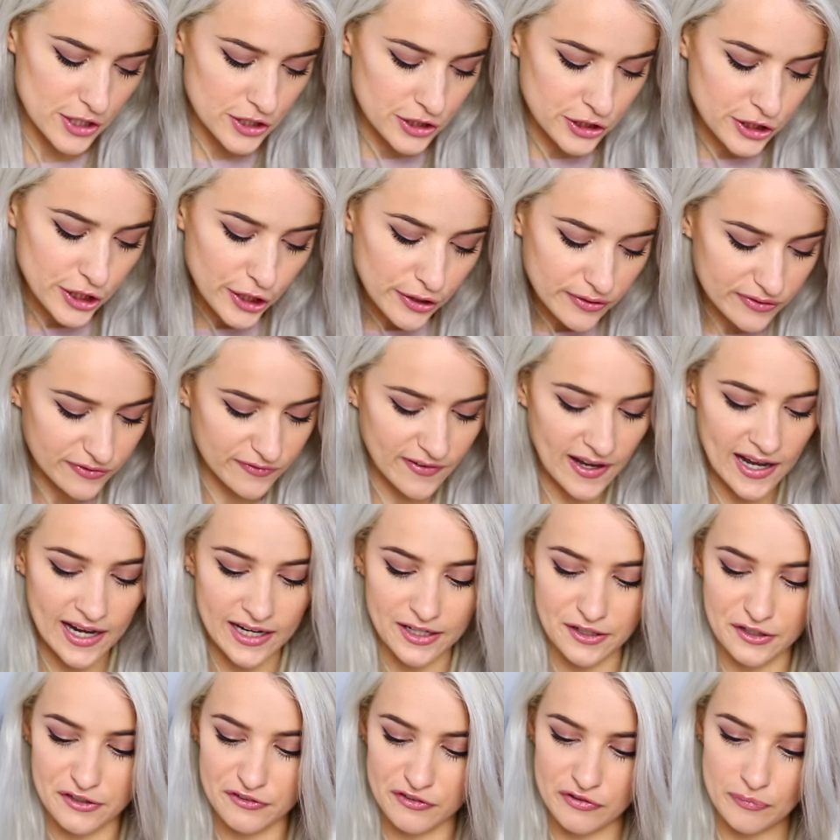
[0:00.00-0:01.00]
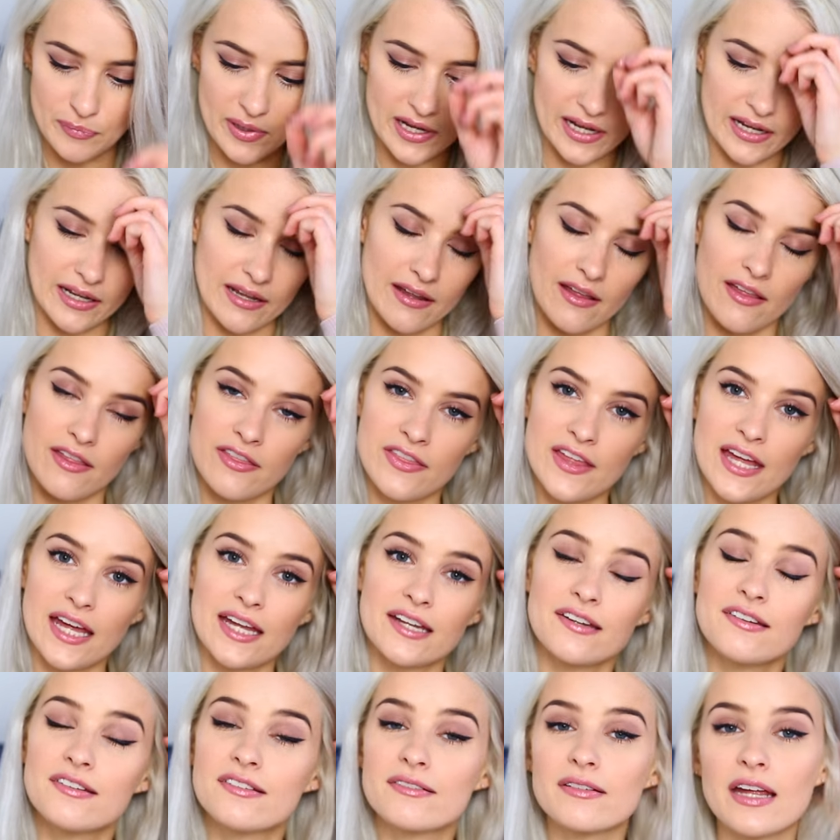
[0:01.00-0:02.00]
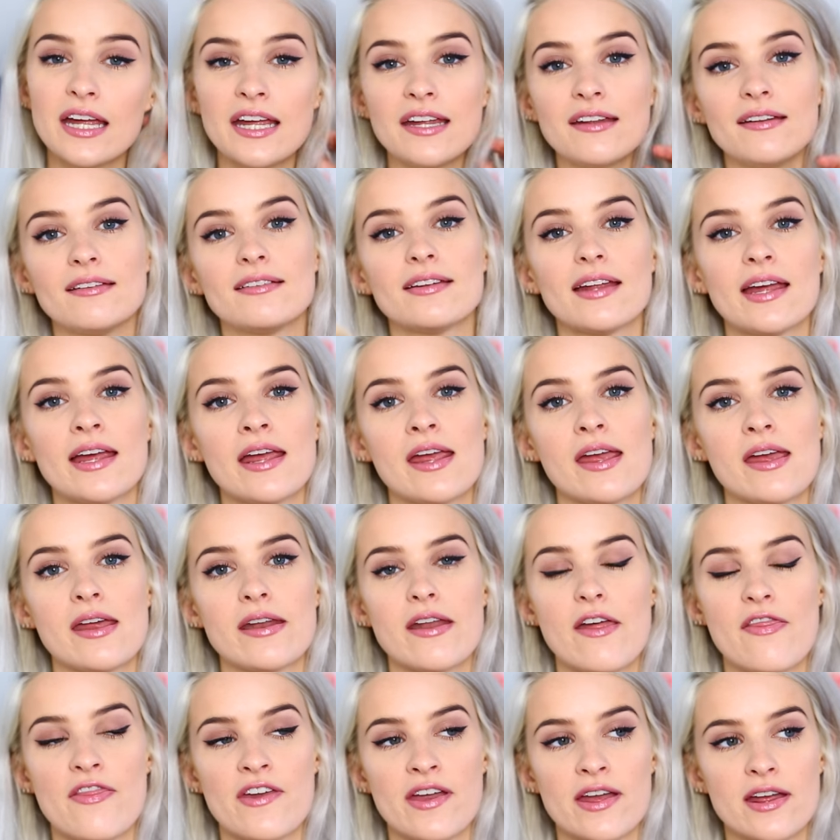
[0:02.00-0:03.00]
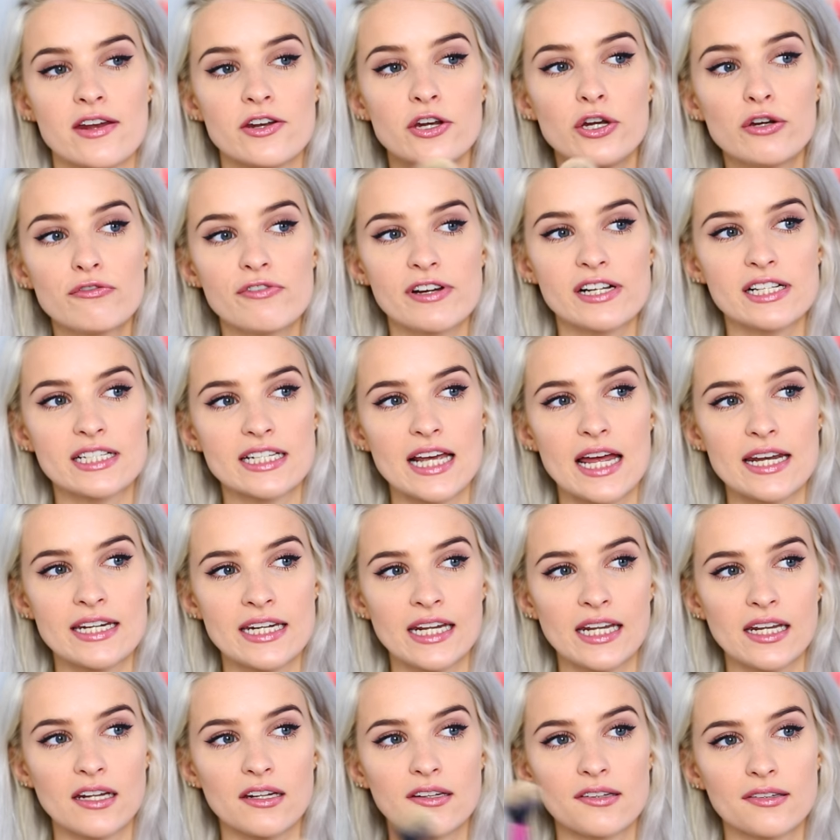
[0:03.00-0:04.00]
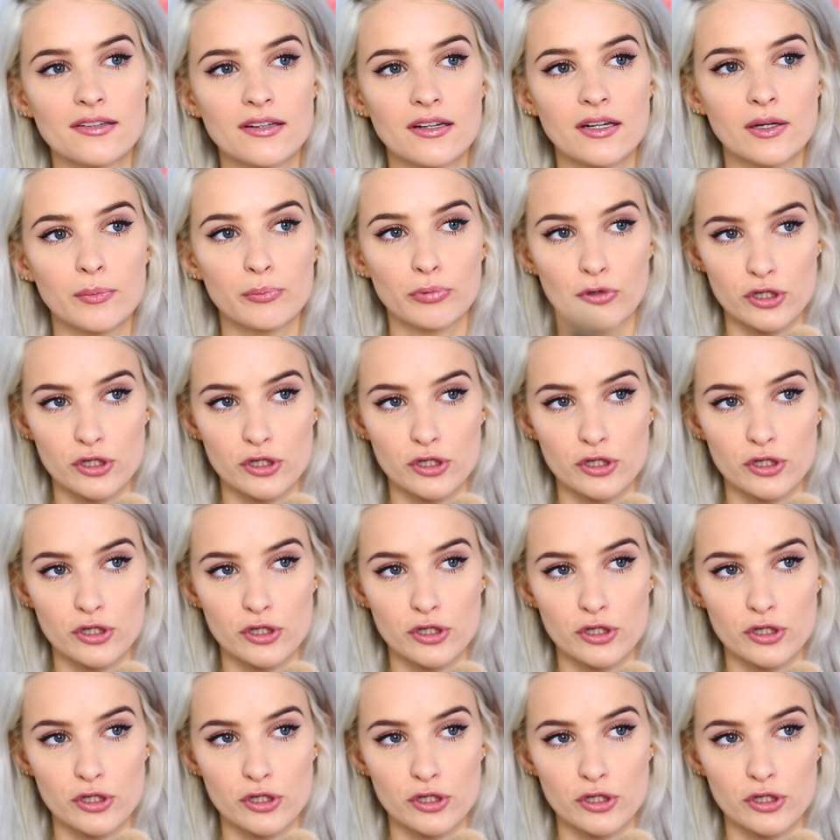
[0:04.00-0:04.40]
New finds for me, this is in the new Real Techniques